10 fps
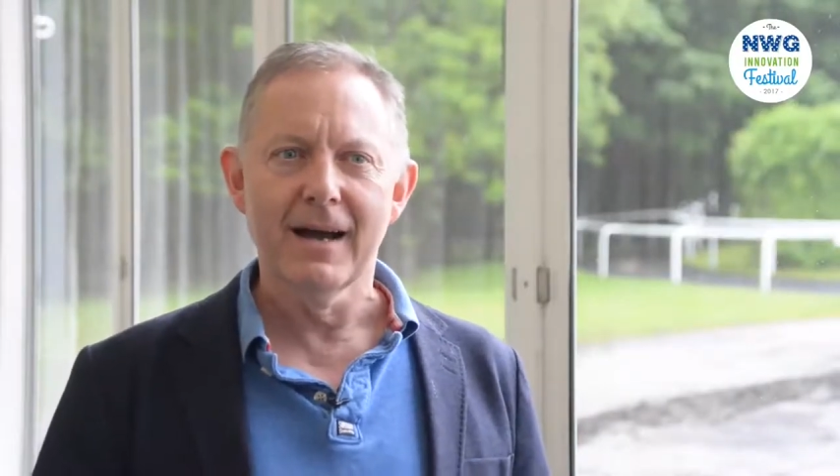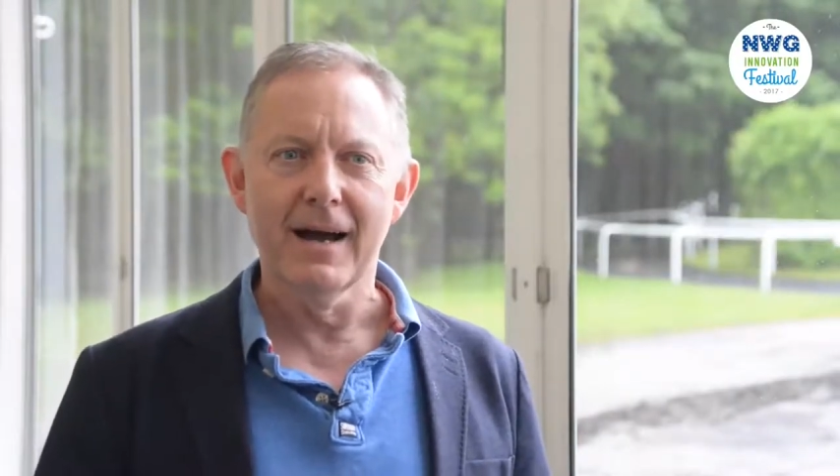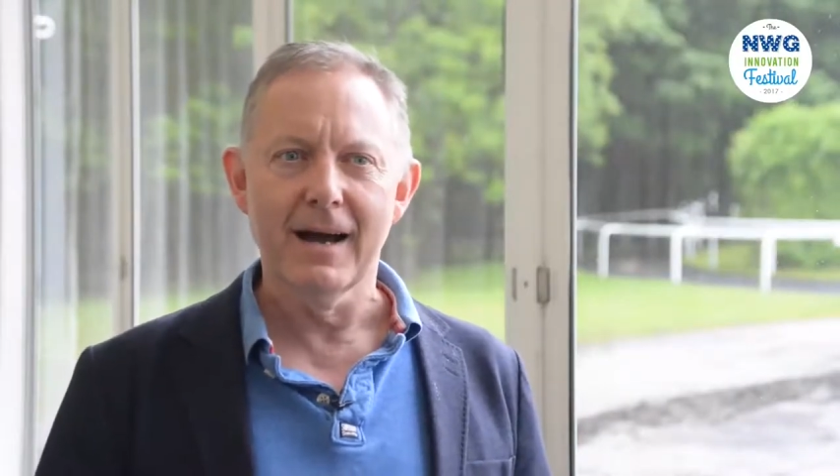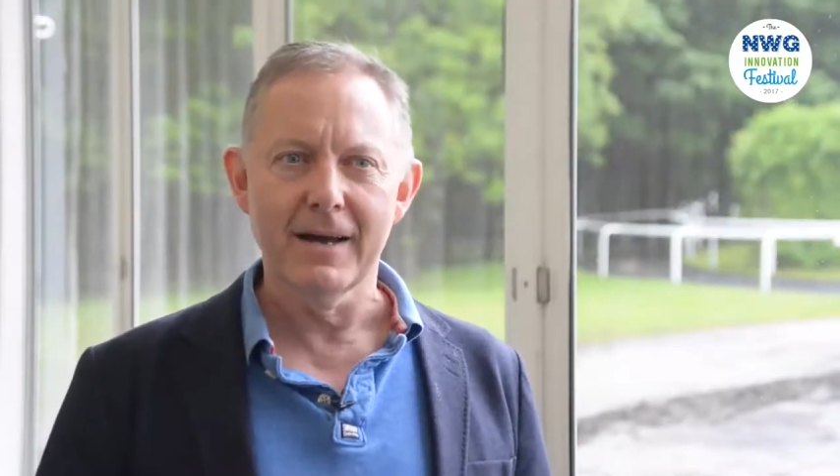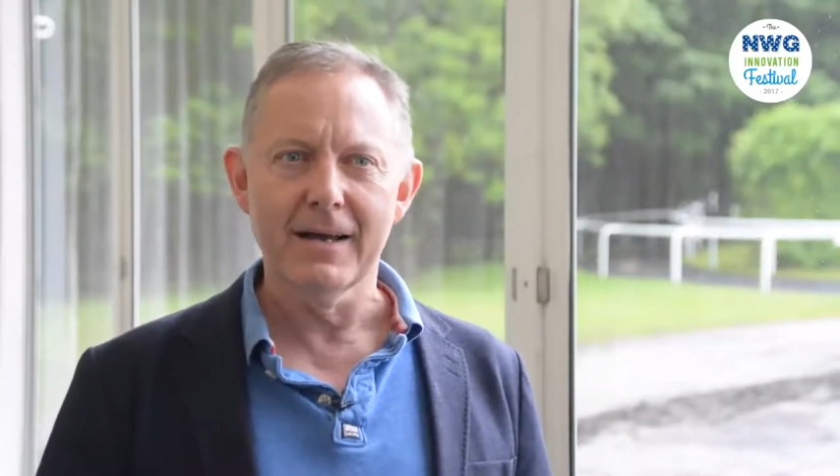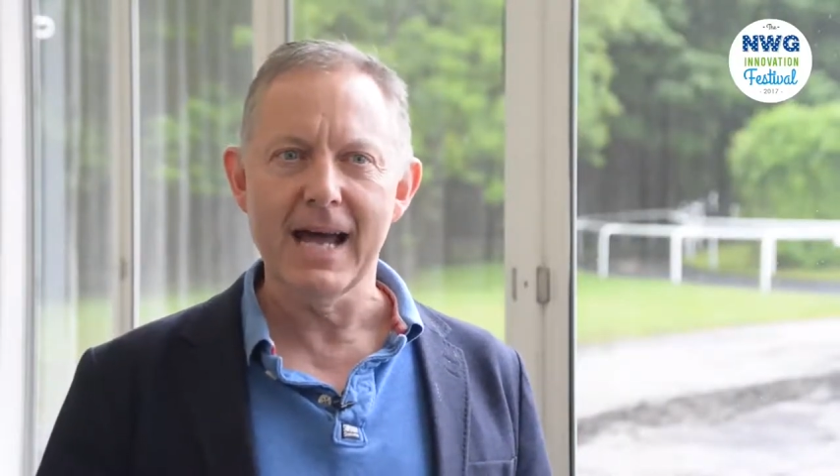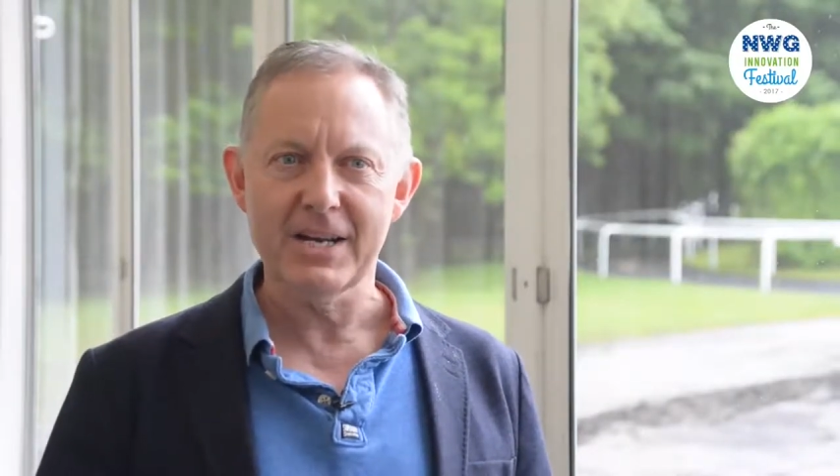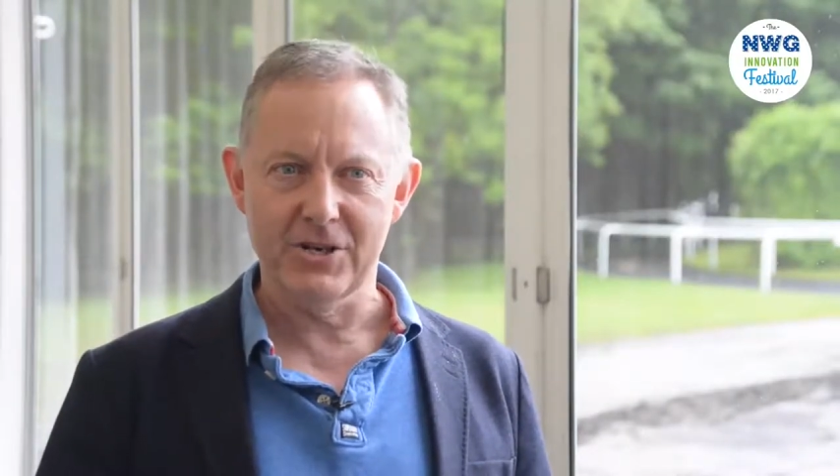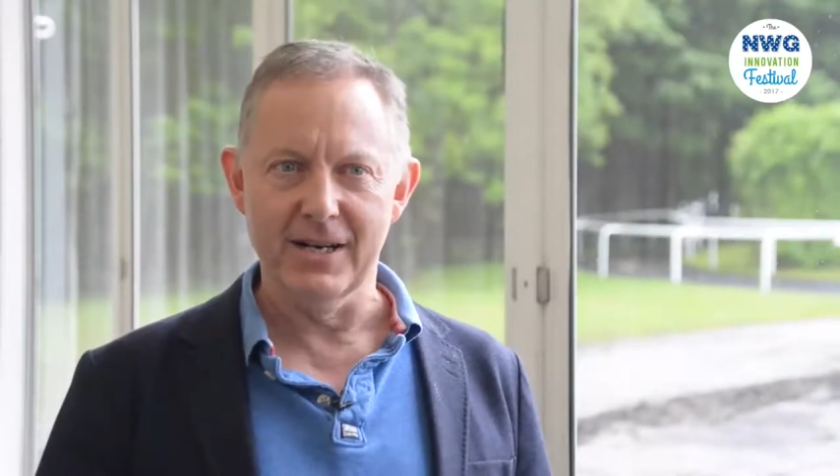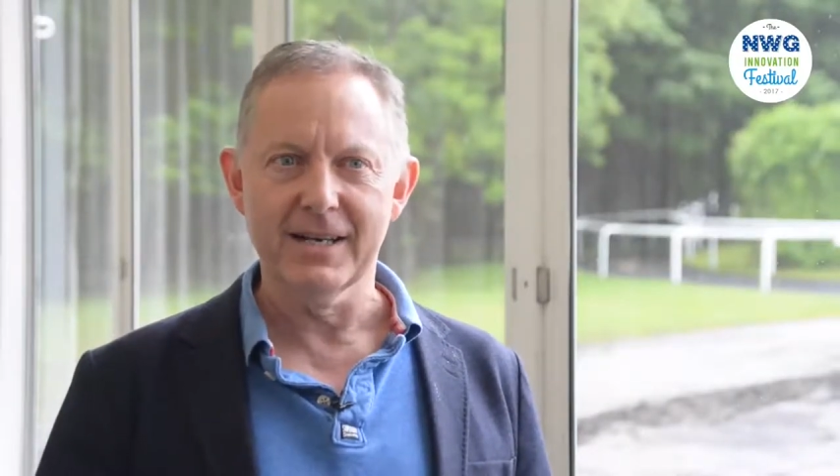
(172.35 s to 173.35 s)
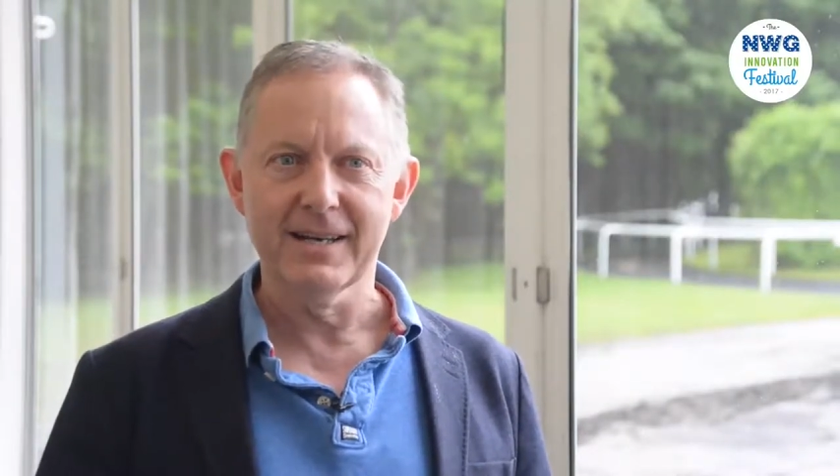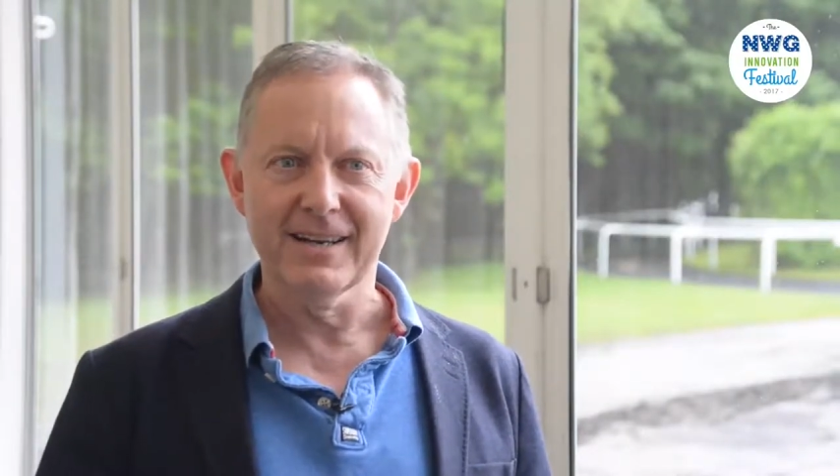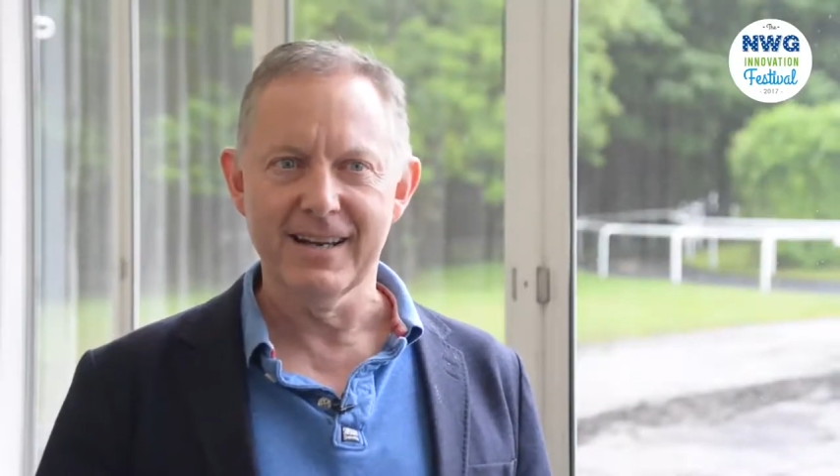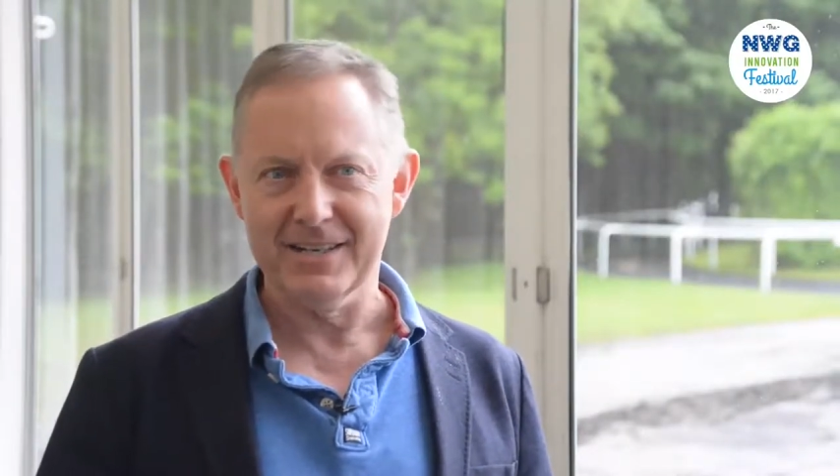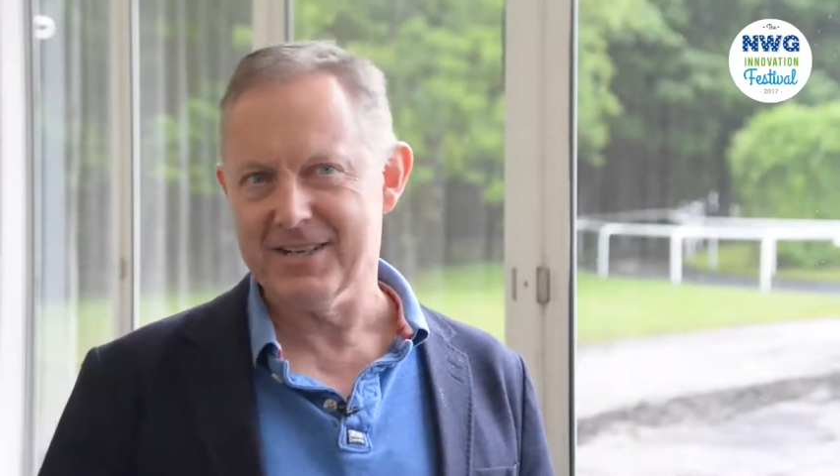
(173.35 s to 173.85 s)
uh, nationally,
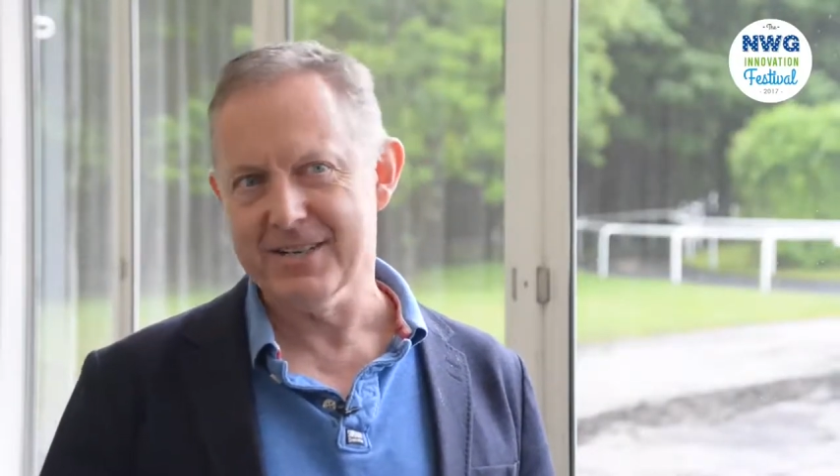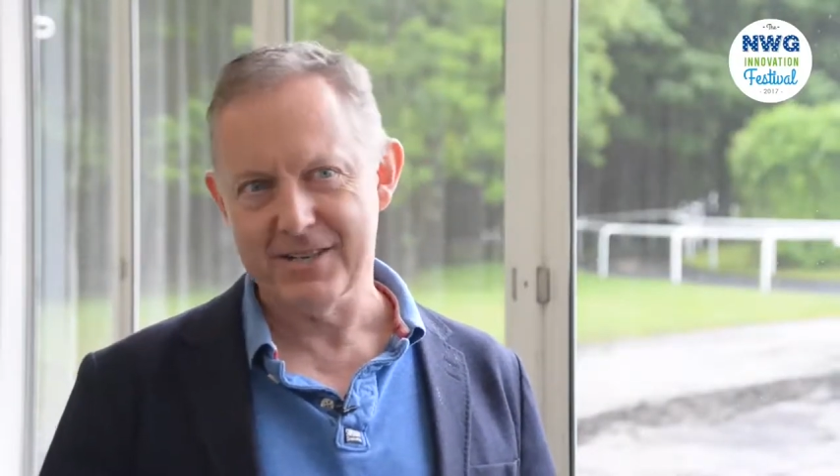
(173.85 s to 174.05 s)
actually.